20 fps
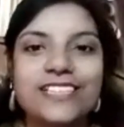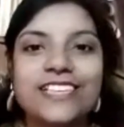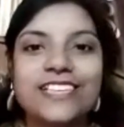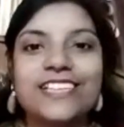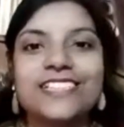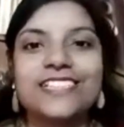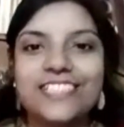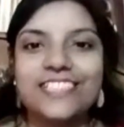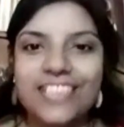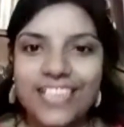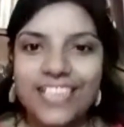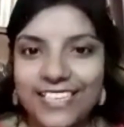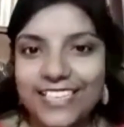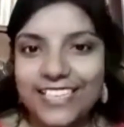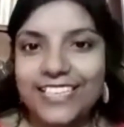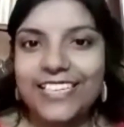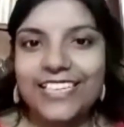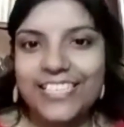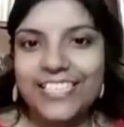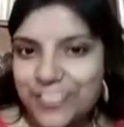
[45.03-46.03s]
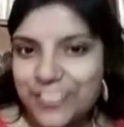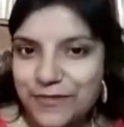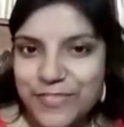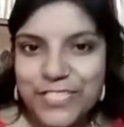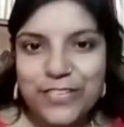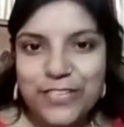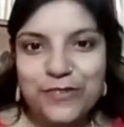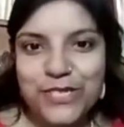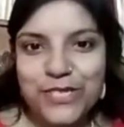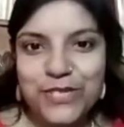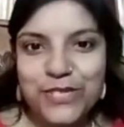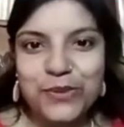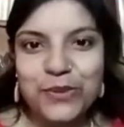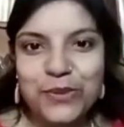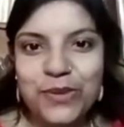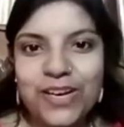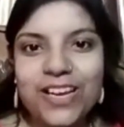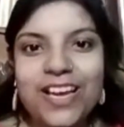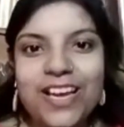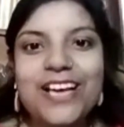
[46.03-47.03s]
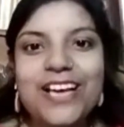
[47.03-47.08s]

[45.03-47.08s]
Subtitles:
their child in English medium school.